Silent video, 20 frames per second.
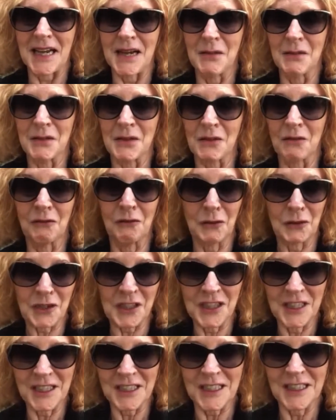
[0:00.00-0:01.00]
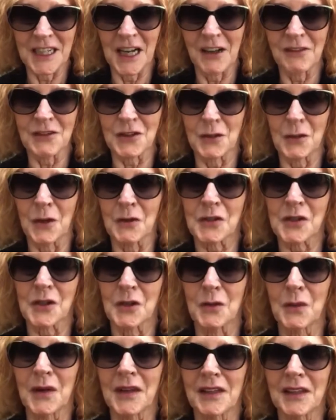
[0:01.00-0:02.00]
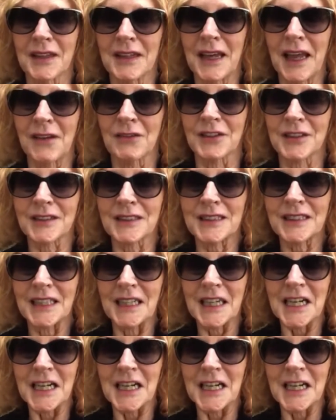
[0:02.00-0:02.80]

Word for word: I was fortunate enough to also win the Nevin.